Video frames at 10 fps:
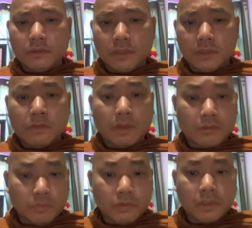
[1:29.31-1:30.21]
and throughout
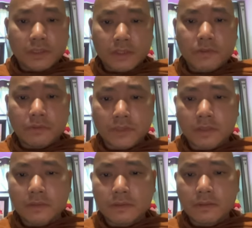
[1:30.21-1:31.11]
the Buddhist
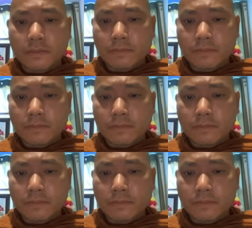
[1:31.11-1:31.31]
histories,